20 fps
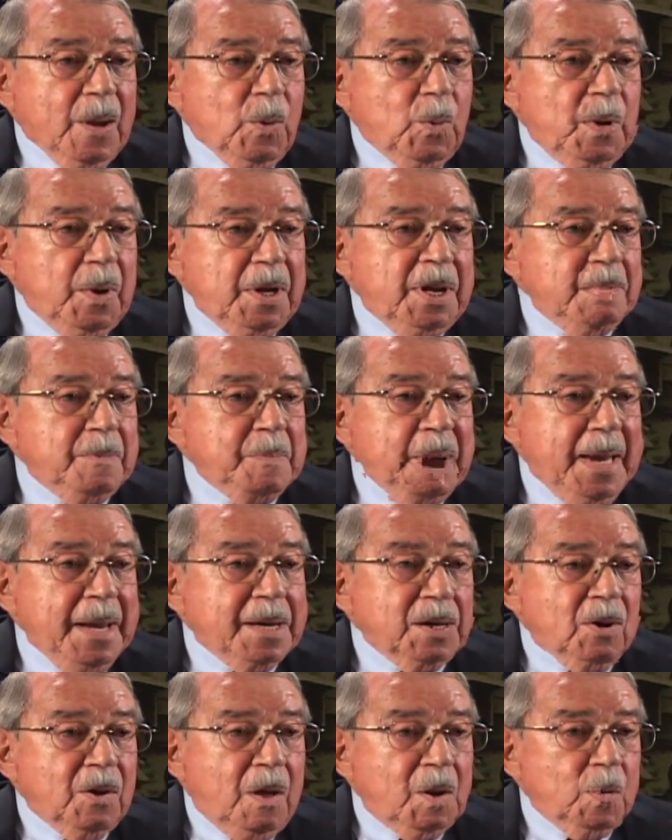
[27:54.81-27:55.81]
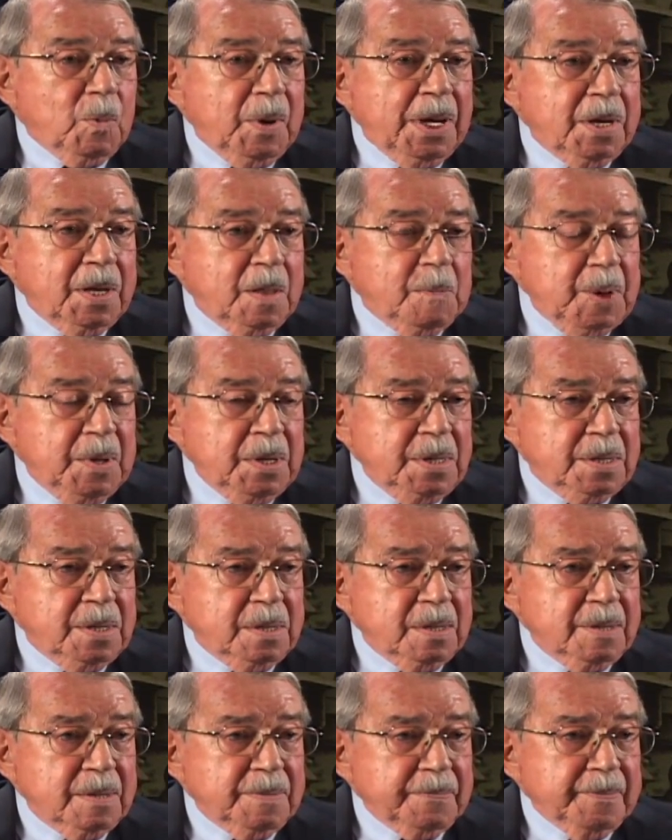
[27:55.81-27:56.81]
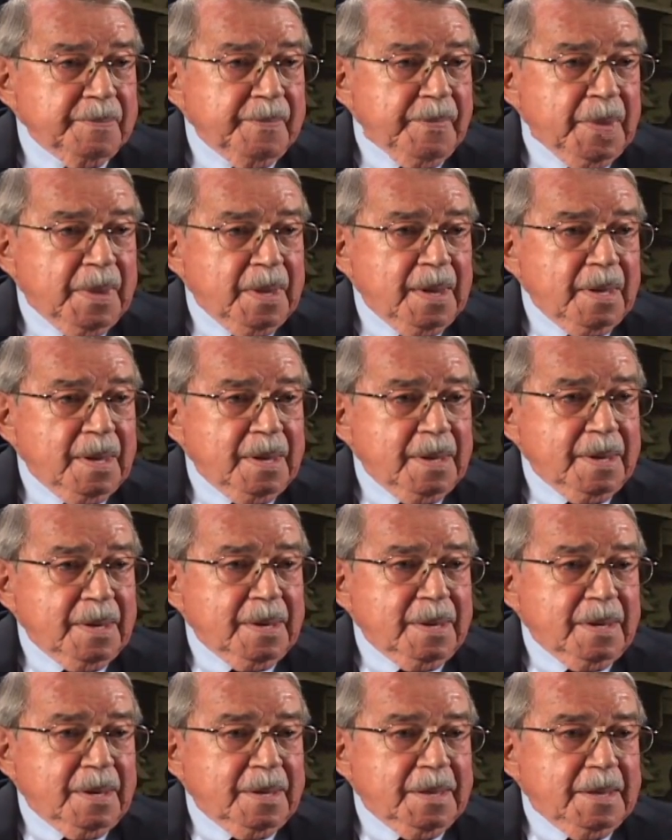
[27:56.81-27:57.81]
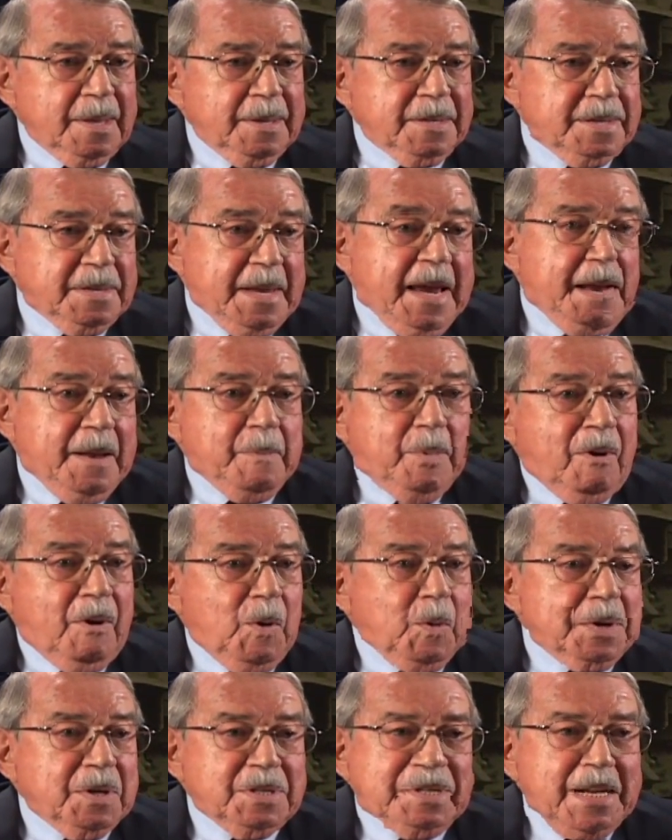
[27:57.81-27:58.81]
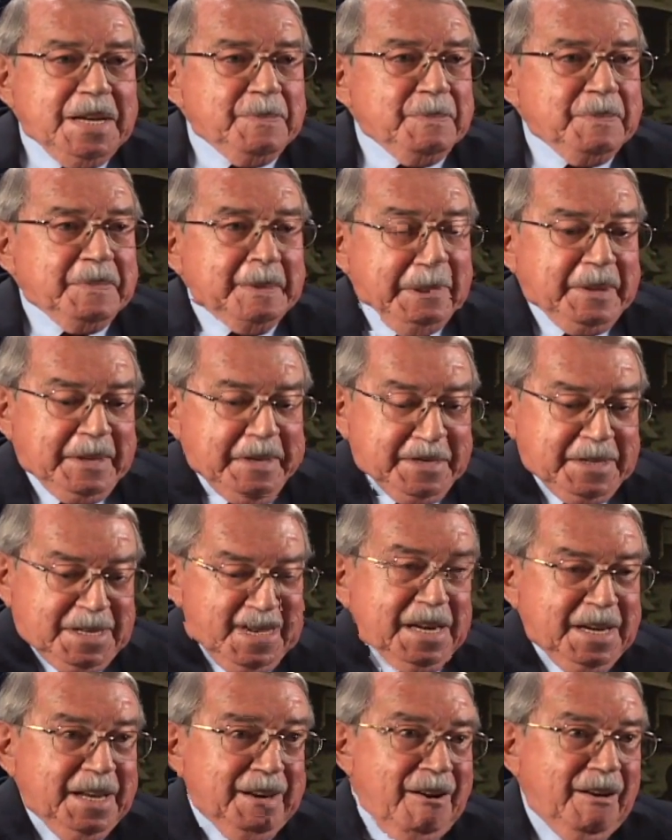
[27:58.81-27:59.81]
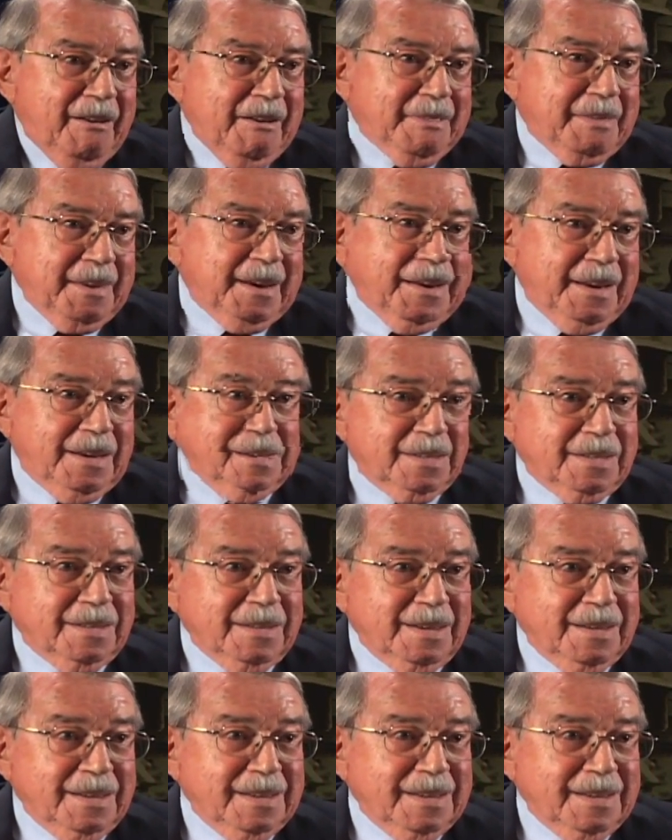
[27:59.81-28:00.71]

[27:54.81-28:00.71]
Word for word: We didn't make it all the way to the beach. Sandbar wasn't even listed in our things.